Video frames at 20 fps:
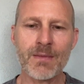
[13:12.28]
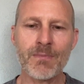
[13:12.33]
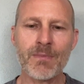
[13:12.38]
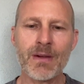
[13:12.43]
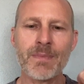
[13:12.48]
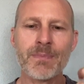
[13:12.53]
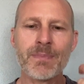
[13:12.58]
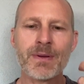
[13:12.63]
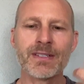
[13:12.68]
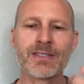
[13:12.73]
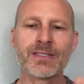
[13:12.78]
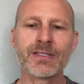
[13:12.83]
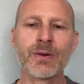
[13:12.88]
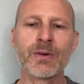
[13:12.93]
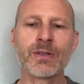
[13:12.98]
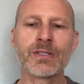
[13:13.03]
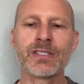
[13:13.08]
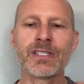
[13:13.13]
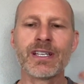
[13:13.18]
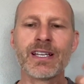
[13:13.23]
that might be
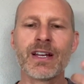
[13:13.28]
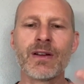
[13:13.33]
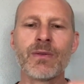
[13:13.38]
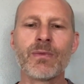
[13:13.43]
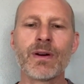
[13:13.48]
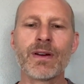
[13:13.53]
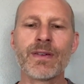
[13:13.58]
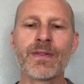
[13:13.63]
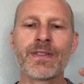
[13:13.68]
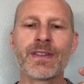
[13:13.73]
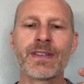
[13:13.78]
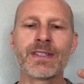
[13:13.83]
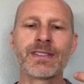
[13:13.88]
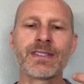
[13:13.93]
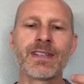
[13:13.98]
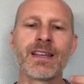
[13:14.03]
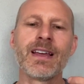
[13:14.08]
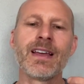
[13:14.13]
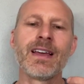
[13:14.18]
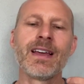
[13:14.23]
associated with
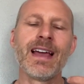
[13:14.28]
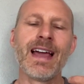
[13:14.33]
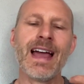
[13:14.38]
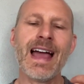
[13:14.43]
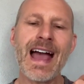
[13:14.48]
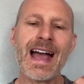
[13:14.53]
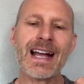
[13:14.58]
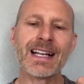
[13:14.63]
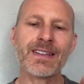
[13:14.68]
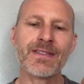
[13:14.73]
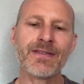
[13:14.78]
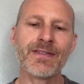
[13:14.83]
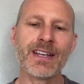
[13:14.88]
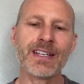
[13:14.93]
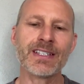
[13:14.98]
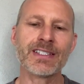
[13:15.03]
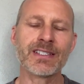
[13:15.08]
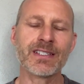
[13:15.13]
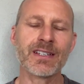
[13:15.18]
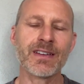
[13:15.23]
this
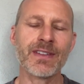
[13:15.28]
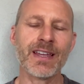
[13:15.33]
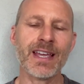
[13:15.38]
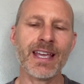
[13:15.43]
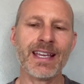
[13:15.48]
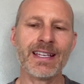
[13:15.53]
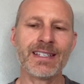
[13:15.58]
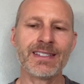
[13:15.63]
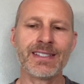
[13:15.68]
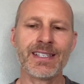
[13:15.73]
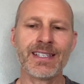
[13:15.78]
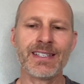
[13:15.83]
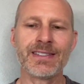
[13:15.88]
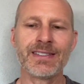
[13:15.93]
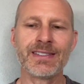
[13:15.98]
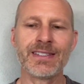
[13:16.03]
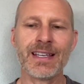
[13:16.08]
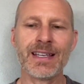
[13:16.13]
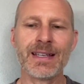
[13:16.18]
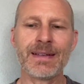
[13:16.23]
activation of the
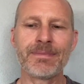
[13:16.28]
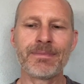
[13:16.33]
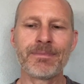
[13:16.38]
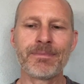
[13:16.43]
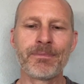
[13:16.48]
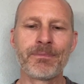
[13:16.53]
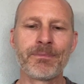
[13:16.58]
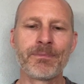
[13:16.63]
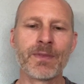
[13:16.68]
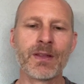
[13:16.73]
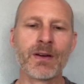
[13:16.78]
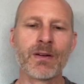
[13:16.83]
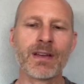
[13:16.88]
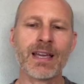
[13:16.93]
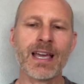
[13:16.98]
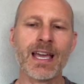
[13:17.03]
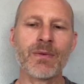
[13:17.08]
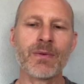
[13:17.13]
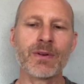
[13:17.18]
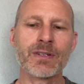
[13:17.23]
ACC,
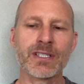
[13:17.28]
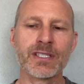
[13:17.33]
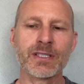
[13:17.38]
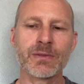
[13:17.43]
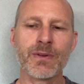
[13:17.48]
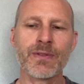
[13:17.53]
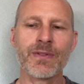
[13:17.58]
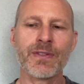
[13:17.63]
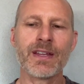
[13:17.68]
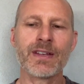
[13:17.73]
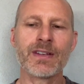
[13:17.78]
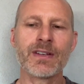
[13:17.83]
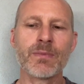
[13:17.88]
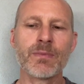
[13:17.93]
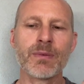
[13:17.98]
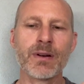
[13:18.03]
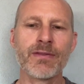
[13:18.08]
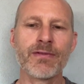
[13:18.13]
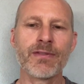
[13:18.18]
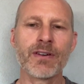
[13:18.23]
okay, which is within your
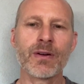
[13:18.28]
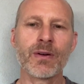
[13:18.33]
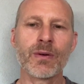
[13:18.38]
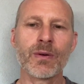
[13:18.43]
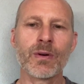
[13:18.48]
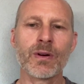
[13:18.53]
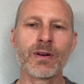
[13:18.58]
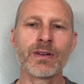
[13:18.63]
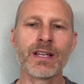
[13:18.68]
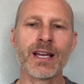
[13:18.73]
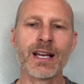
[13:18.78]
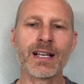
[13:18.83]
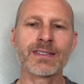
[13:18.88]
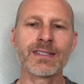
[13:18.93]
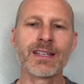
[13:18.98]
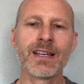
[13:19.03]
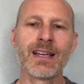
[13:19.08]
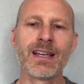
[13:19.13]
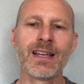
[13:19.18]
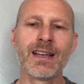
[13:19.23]
prefrontal
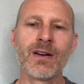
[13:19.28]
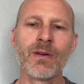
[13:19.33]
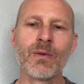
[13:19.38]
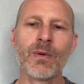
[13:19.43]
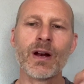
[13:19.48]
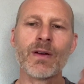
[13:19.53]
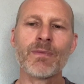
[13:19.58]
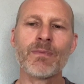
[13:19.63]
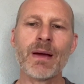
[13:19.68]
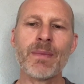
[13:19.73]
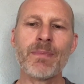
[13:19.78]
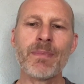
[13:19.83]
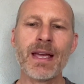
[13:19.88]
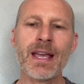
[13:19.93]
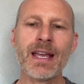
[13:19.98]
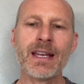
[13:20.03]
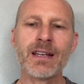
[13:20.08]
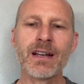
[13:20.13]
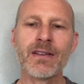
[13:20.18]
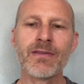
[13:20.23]
cortex. What if my
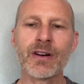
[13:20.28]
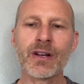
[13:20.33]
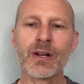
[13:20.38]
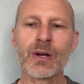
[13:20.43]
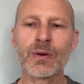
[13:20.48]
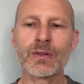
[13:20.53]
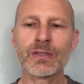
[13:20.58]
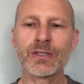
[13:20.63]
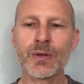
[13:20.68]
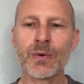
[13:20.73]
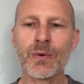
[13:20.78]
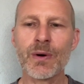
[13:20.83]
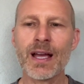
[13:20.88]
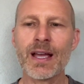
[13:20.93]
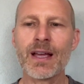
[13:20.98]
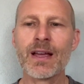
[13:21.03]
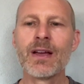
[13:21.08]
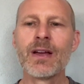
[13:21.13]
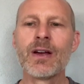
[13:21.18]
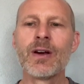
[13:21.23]
pain never goes
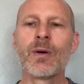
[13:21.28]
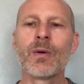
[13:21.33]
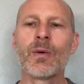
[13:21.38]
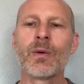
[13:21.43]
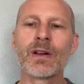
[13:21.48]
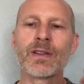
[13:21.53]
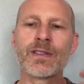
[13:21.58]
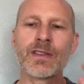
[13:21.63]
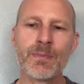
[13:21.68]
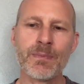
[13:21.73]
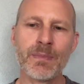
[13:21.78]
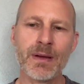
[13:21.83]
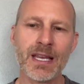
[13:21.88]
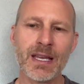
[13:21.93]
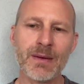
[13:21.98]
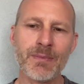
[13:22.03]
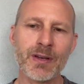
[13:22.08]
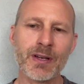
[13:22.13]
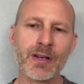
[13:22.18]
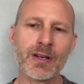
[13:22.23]
away? What if the
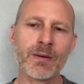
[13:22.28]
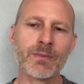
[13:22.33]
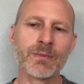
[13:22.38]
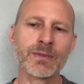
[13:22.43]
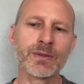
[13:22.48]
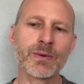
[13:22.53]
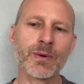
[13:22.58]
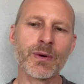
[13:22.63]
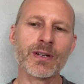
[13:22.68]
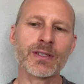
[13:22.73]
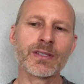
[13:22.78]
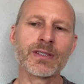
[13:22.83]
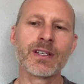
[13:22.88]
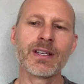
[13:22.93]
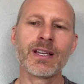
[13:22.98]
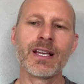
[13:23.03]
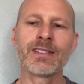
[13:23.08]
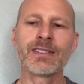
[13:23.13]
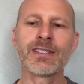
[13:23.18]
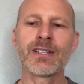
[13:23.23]
pain becomes worse?
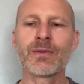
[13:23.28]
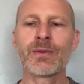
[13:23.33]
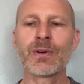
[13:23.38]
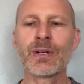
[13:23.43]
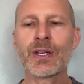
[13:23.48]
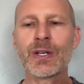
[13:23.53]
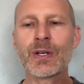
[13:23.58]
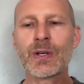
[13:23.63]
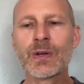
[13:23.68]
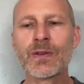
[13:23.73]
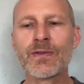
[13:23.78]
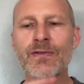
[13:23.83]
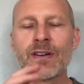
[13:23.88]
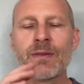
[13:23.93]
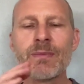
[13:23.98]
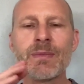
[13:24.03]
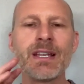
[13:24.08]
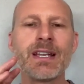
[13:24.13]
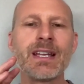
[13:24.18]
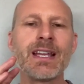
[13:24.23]
Is it really good
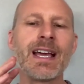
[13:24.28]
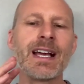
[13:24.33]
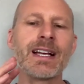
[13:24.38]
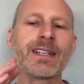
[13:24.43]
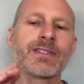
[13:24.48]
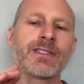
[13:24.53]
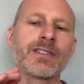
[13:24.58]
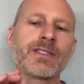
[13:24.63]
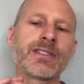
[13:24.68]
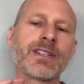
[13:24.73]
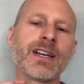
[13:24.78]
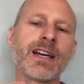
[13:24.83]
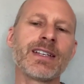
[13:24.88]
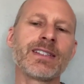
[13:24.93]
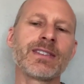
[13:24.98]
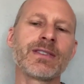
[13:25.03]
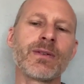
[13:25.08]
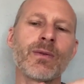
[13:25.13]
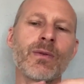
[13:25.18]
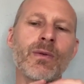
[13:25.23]
for me to
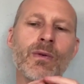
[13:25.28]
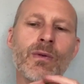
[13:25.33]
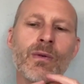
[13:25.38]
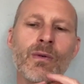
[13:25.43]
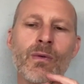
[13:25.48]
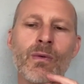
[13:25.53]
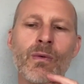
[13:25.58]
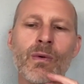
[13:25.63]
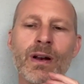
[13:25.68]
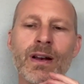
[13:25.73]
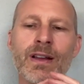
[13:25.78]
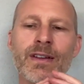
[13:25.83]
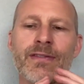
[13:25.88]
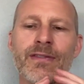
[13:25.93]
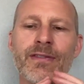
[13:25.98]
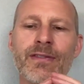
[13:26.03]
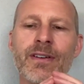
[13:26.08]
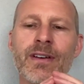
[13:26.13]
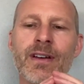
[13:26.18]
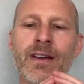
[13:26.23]
exercise? What
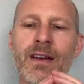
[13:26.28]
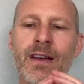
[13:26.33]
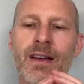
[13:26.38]
if